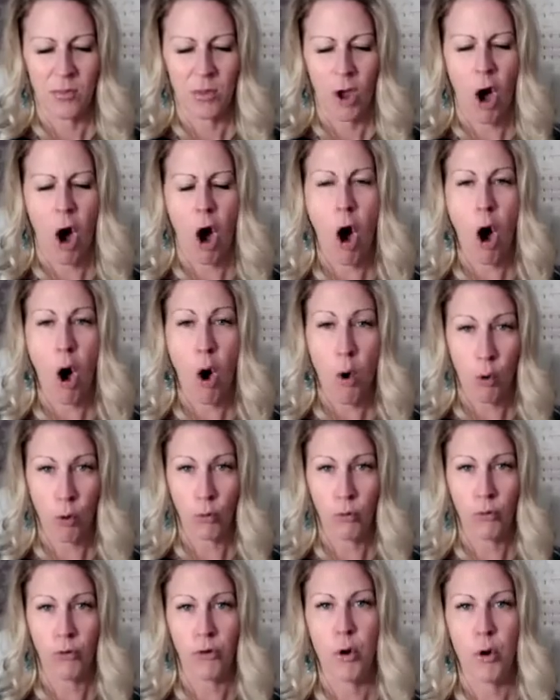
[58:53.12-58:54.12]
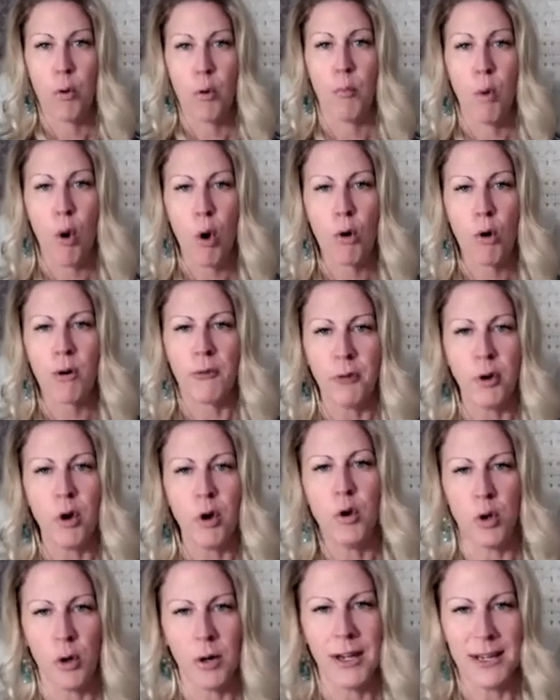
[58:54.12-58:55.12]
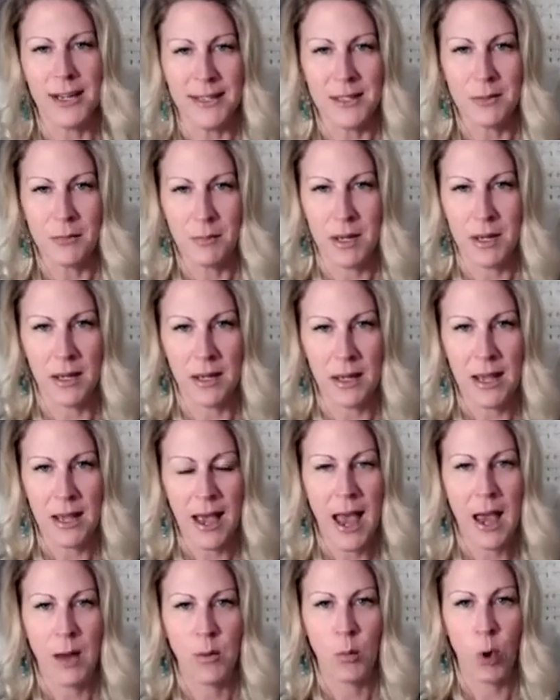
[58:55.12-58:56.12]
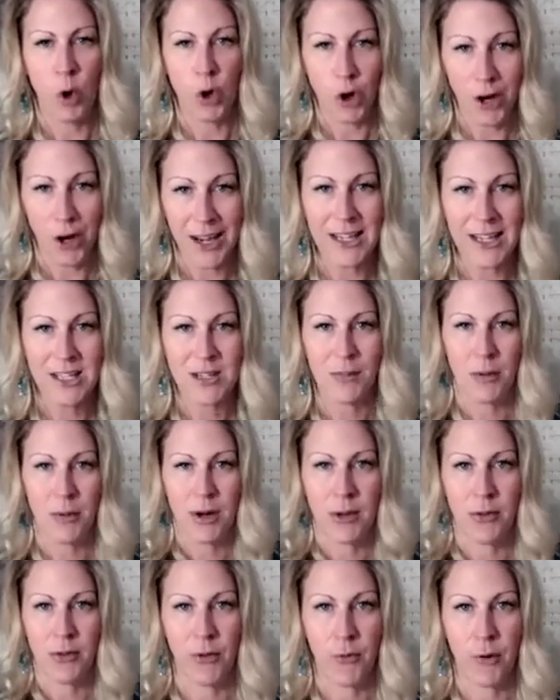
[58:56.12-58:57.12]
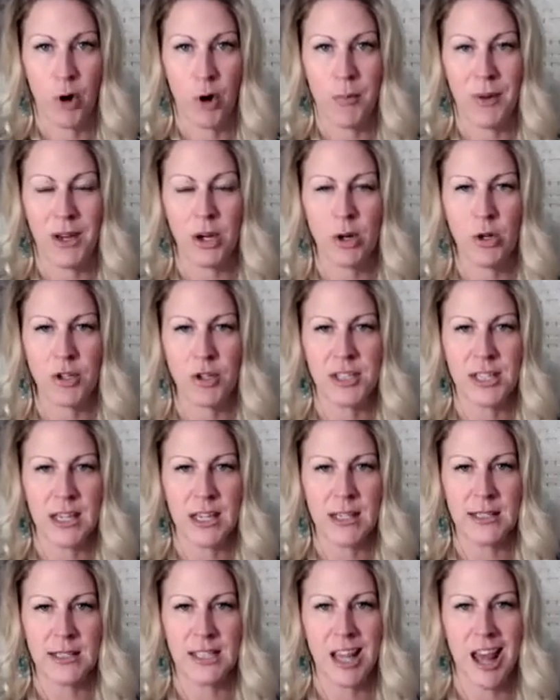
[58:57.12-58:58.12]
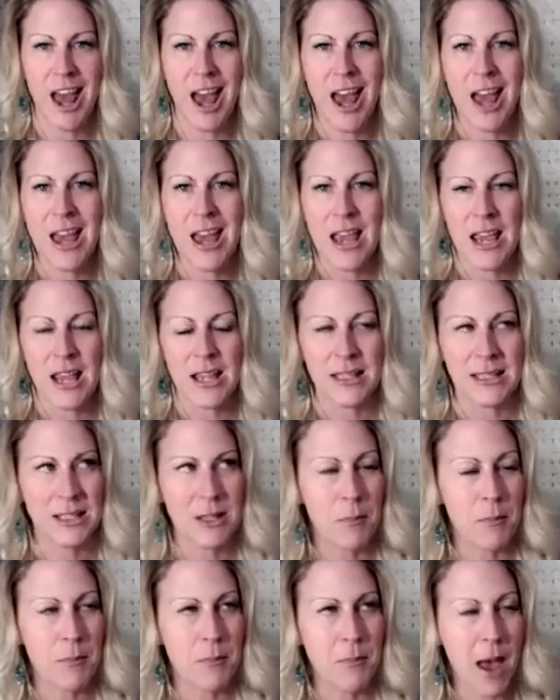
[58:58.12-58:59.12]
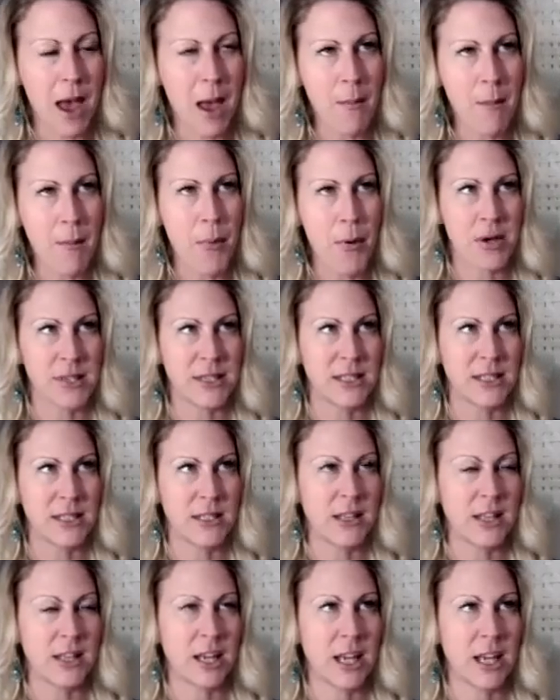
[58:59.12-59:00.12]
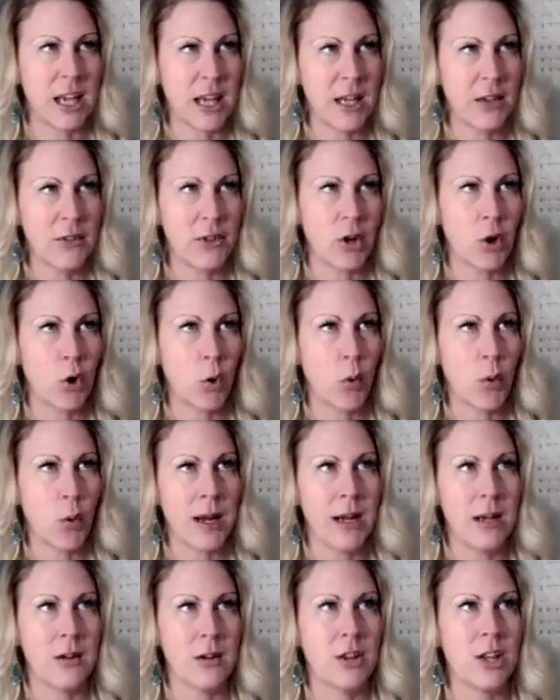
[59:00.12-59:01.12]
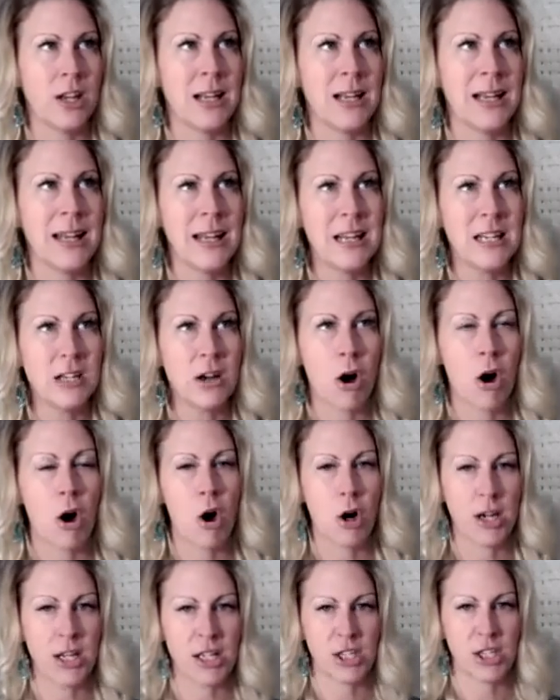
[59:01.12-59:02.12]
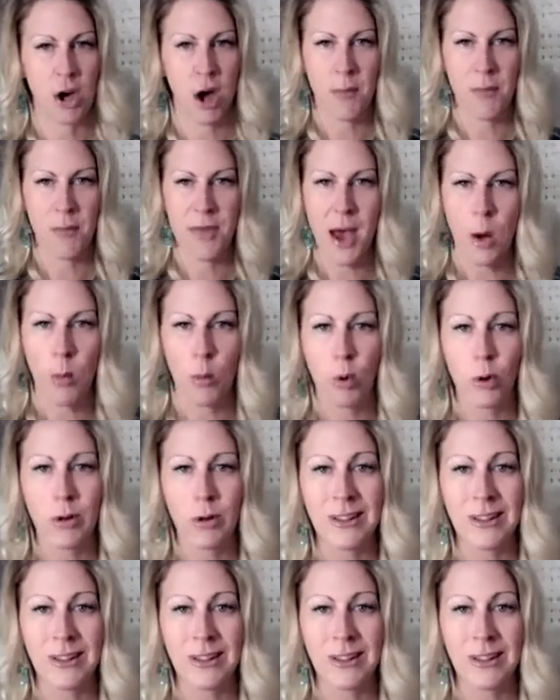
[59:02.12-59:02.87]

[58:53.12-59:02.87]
hold more of who you're here to be and what you're here to bring through, because it's the empress, the king, the queen, the leader archetype that will